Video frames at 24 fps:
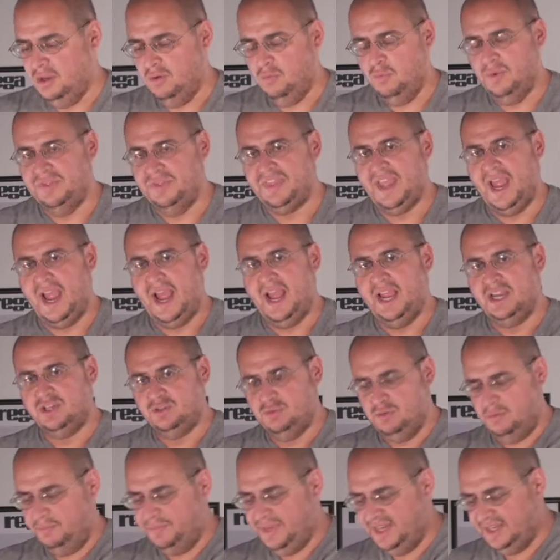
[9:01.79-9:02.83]
What the
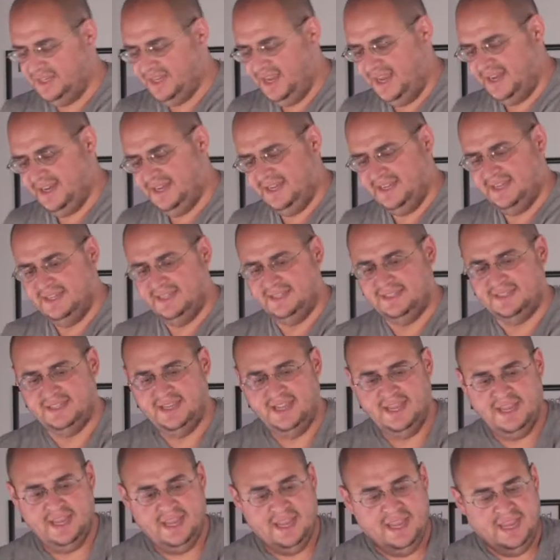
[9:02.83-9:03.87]
actual big data is
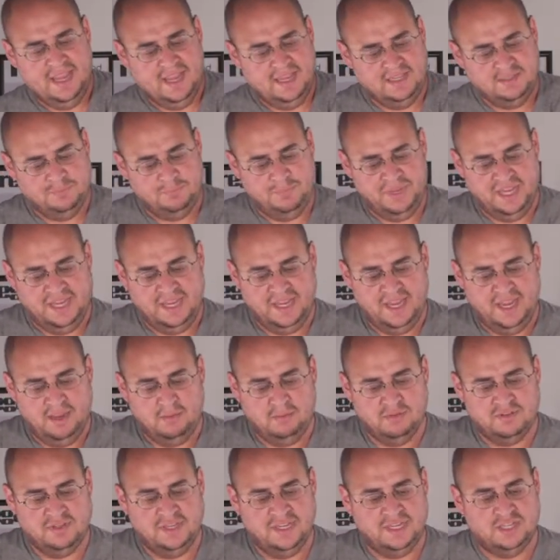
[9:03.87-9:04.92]
being
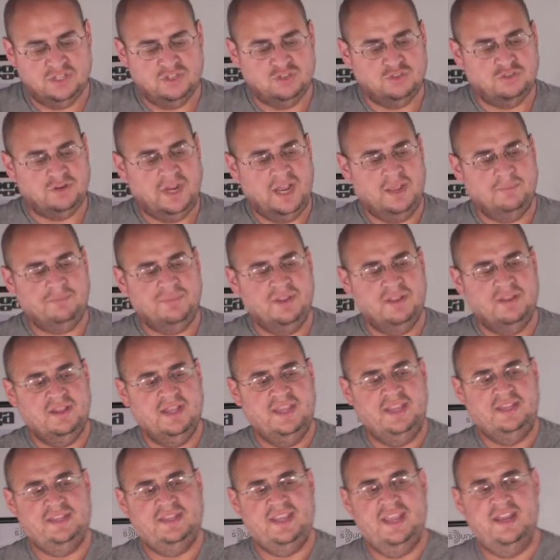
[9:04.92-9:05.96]
able to
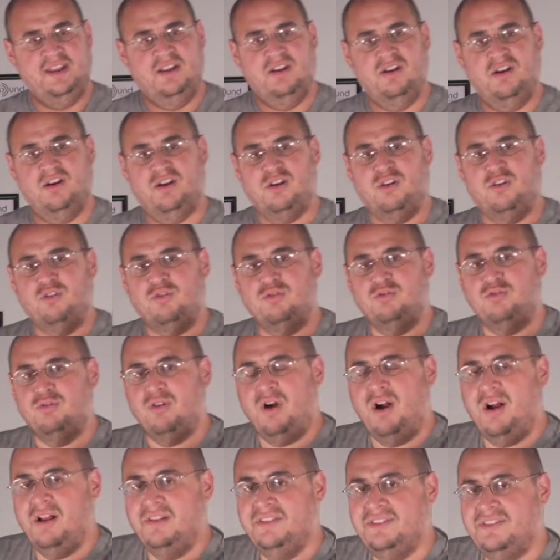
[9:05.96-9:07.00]
extrapolate data
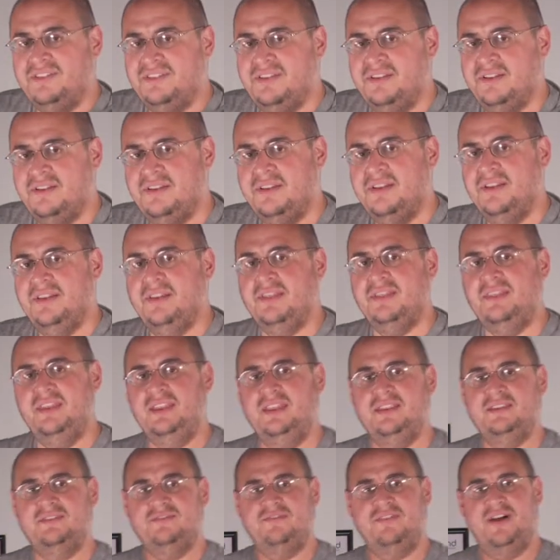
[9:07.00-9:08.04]
across
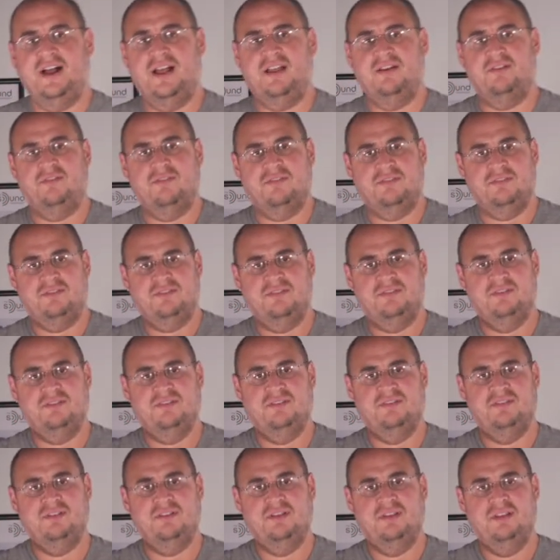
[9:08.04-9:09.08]
these files
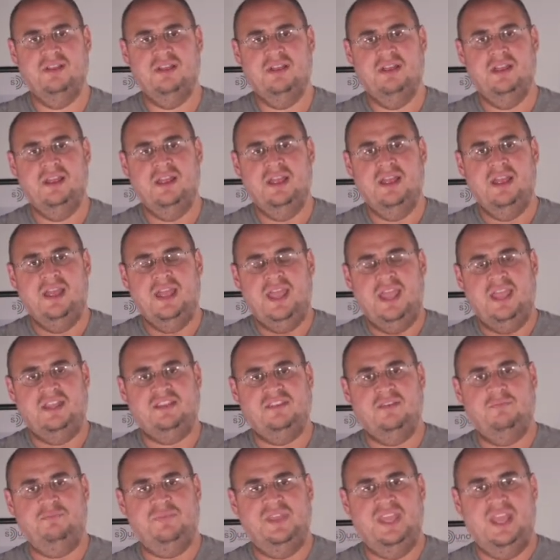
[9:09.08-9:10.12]
and
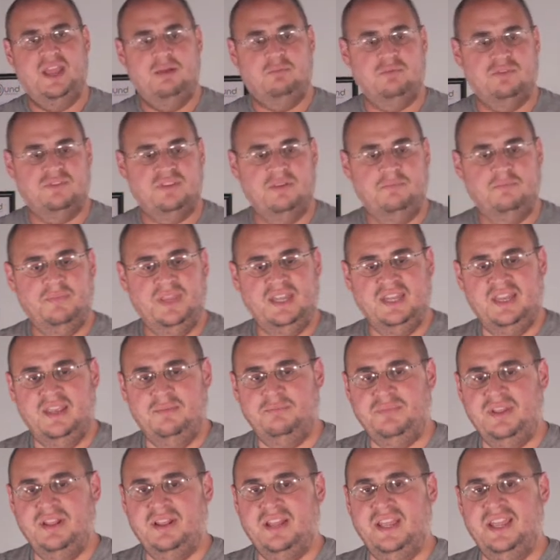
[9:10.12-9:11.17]
to be able to
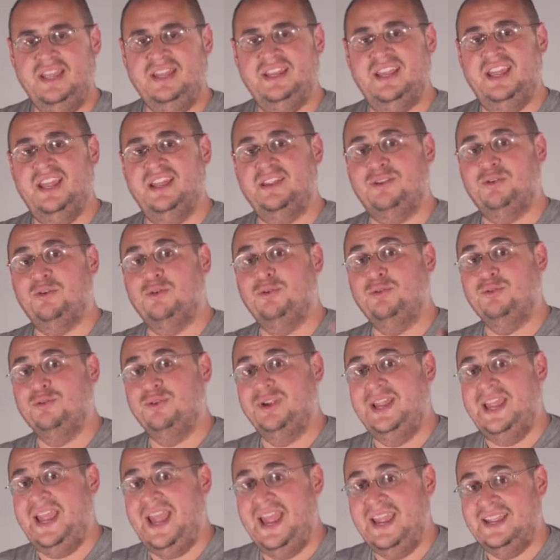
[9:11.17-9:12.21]
manipulate and
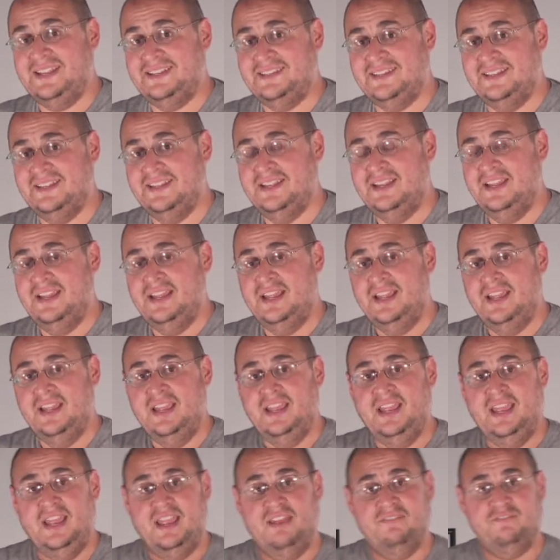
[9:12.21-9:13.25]
create
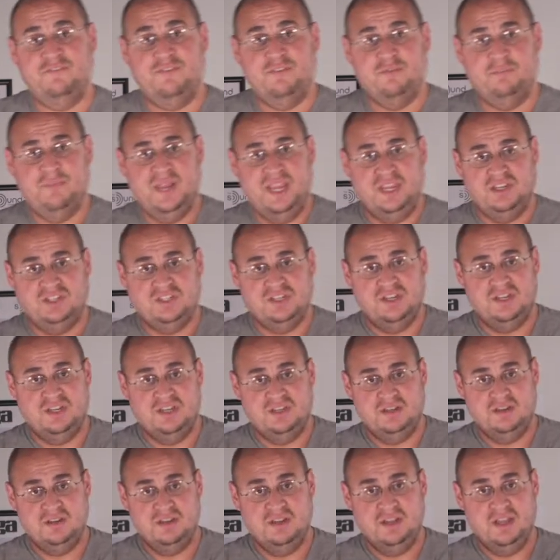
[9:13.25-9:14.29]

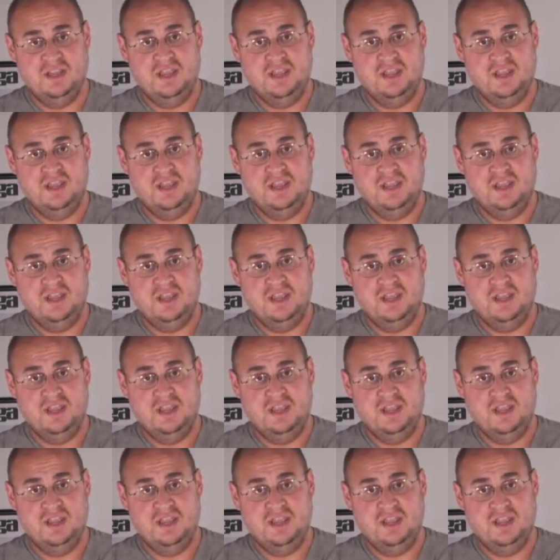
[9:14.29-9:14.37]
information,